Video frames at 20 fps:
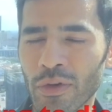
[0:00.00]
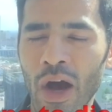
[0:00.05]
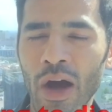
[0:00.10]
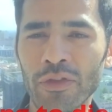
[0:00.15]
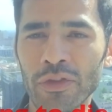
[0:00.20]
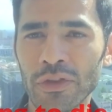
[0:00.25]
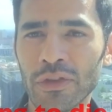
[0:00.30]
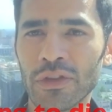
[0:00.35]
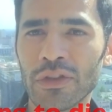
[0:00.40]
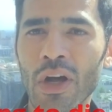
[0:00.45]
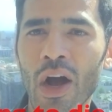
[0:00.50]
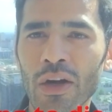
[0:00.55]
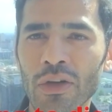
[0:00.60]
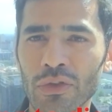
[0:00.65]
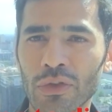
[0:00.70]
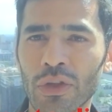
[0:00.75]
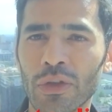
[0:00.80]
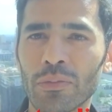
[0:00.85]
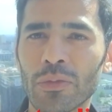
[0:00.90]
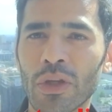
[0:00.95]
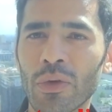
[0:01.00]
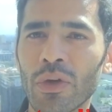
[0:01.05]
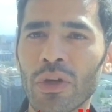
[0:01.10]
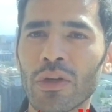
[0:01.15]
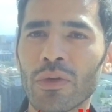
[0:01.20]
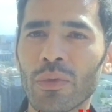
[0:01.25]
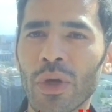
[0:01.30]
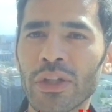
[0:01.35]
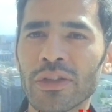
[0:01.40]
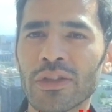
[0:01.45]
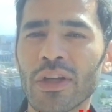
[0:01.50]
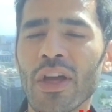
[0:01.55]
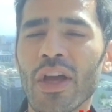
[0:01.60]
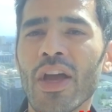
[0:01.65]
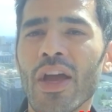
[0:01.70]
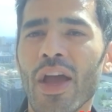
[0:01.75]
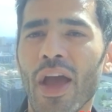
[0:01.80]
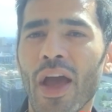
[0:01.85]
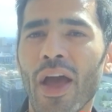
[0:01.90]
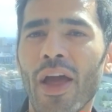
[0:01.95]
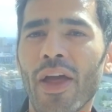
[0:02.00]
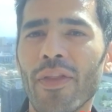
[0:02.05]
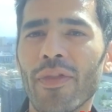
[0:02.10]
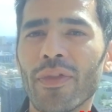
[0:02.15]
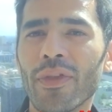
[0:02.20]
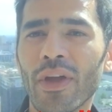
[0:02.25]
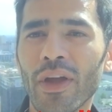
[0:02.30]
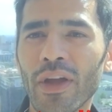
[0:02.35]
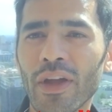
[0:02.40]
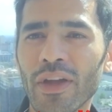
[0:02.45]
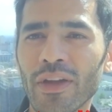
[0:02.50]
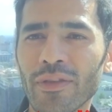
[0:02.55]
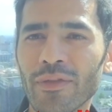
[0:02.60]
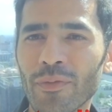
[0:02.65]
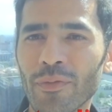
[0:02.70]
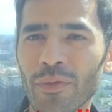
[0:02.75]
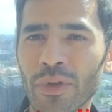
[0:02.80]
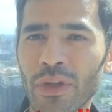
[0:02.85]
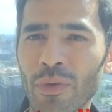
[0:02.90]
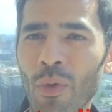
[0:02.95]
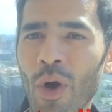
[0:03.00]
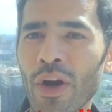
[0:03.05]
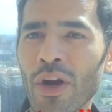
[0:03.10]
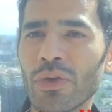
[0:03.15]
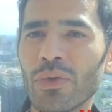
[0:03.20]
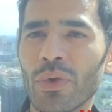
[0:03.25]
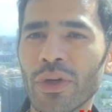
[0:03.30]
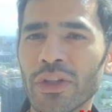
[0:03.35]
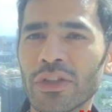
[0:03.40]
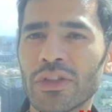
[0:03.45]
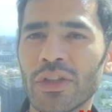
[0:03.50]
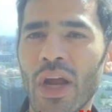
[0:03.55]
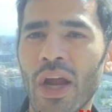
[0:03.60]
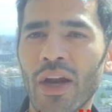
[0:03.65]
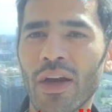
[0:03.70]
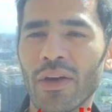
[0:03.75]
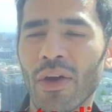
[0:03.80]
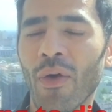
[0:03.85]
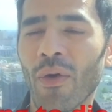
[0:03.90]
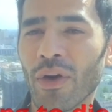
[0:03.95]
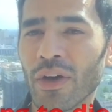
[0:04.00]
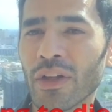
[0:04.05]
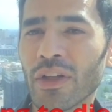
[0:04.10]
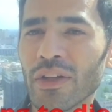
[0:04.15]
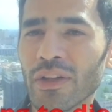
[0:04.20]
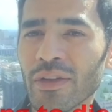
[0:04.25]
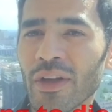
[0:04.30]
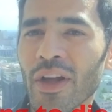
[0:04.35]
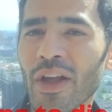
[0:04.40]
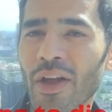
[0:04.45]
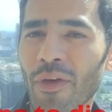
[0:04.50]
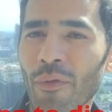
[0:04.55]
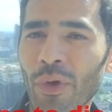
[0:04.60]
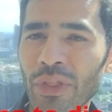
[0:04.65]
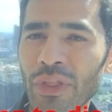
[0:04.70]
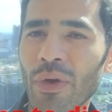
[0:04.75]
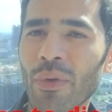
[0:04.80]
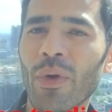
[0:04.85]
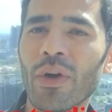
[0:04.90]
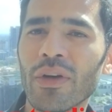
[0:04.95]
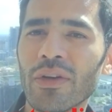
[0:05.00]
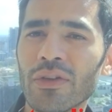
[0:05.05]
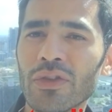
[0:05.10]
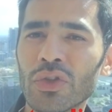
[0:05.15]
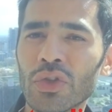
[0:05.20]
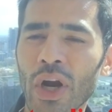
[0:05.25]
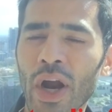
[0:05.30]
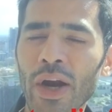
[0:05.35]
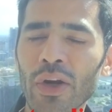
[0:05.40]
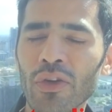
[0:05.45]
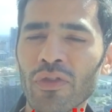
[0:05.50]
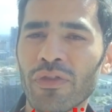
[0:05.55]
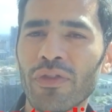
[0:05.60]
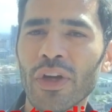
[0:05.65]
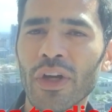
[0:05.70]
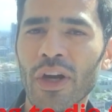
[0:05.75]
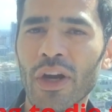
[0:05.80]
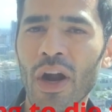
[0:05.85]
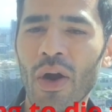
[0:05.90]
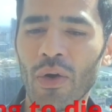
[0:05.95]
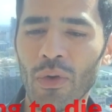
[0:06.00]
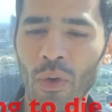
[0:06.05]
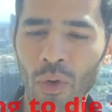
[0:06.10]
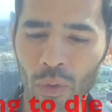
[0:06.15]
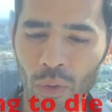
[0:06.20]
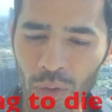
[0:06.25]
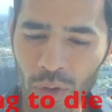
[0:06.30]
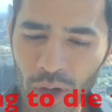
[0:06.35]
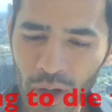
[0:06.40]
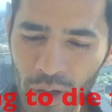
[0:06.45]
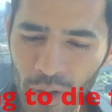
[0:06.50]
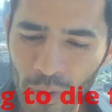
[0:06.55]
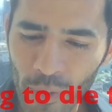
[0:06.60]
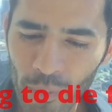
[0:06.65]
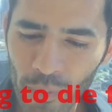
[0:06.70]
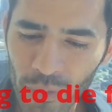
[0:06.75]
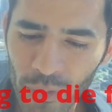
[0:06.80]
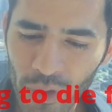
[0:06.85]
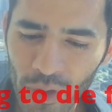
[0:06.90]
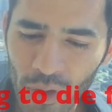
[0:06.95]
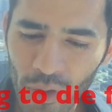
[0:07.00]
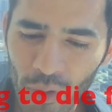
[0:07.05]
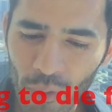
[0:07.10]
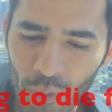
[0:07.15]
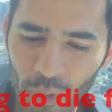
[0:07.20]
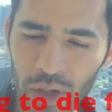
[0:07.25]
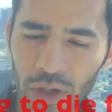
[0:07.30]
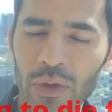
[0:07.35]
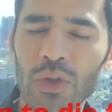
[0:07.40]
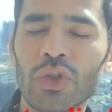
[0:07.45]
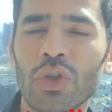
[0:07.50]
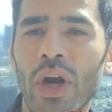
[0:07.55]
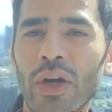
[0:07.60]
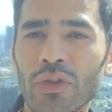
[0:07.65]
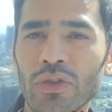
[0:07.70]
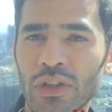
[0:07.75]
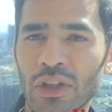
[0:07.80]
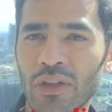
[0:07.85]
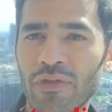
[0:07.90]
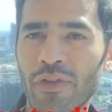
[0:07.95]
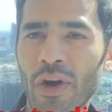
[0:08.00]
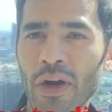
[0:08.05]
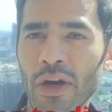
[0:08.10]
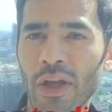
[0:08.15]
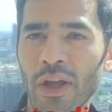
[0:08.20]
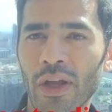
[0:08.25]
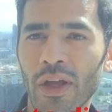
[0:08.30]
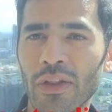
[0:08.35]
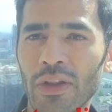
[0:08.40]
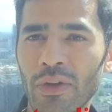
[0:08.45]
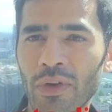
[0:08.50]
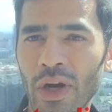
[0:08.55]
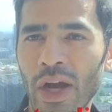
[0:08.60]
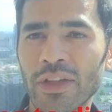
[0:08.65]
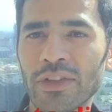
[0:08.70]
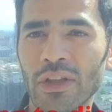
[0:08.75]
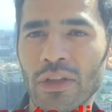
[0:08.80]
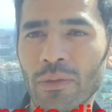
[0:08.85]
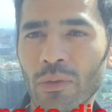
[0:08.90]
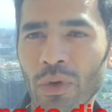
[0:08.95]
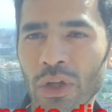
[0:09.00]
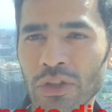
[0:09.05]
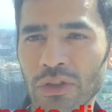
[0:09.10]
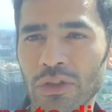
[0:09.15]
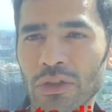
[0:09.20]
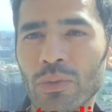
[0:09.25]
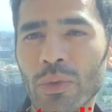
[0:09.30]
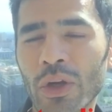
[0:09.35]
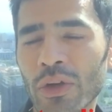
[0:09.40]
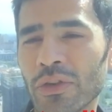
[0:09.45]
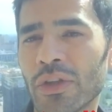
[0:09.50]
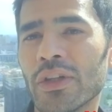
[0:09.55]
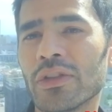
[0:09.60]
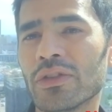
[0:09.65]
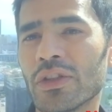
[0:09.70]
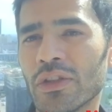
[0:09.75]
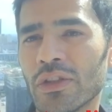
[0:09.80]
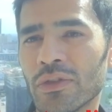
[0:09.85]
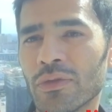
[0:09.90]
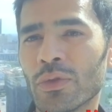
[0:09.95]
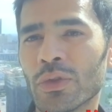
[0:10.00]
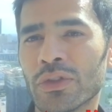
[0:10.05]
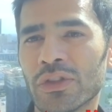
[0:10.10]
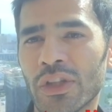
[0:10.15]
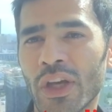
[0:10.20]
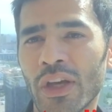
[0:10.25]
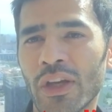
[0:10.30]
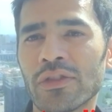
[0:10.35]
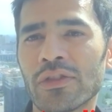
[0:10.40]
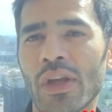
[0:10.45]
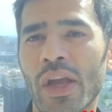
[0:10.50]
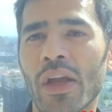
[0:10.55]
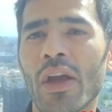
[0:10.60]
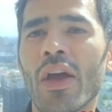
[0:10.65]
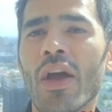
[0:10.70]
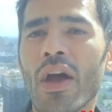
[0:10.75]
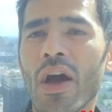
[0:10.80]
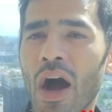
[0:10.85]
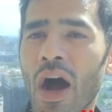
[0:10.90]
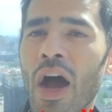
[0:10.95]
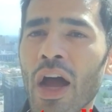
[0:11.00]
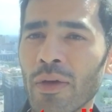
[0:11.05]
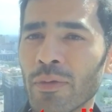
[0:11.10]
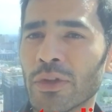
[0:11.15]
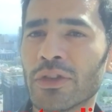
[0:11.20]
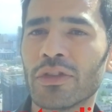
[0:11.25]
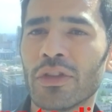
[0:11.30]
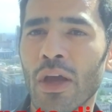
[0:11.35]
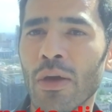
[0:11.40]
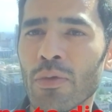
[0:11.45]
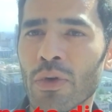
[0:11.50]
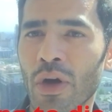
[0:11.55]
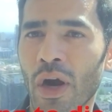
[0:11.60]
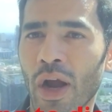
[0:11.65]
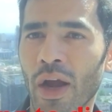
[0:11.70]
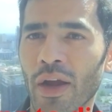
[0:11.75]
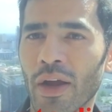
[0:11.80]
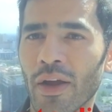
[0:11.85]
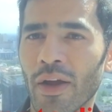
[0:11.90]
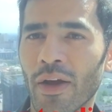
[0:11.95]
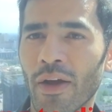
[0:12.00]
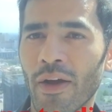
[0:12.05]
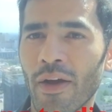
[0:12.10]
after they talked to him, they would invest, and he wanted to understand, or when they would try to figure out, or when he was trying to seek funding and they were asking him questions, one of the things he would say is like, I'm a samurai.